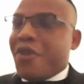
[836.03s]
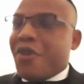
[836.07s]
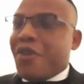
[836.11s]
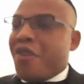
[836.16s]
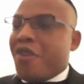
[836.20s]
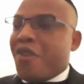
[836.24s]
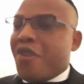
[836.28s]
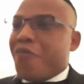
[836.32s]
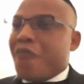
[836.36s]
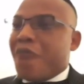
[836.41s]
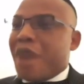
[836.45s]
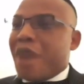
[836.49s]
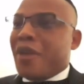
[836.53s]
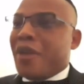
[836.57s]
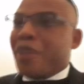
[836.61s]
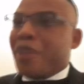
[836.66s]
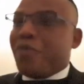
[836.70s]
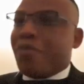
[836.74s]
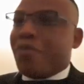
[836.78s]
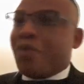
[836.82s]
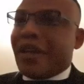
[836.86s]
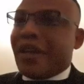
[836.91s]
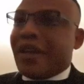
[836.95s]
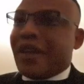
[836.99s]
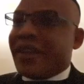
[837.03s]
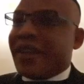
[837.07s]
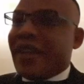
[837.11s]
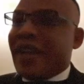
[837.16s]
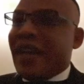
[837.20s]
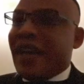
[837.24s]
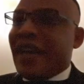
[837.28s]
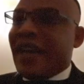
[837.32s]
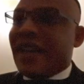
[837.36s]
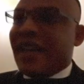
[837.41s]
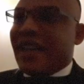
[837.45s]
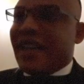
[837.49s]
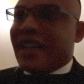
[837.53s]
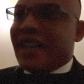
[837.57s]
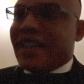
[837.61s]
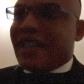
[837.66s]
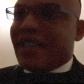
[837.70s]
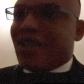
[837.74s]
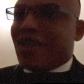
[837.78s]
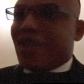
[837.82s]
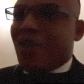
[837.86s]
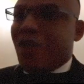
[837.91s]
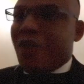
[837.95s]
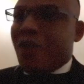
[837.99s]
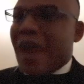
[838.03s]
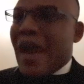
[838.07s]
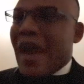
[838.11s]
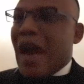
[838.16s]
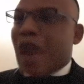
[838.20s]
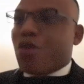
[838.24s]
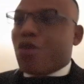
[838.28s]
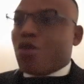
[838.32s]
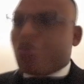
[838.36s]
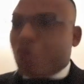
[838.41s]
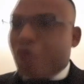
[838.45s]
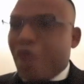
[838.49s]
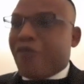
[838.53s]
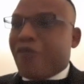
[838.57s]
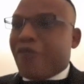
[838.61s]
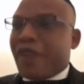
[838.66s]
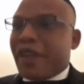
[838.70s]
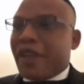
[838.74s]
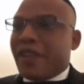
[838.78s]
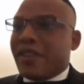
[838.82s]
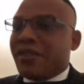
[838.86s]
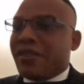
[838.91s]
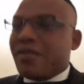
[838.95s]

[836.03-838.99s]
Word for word: of Muhammad Buhari, that is somehow sovereign.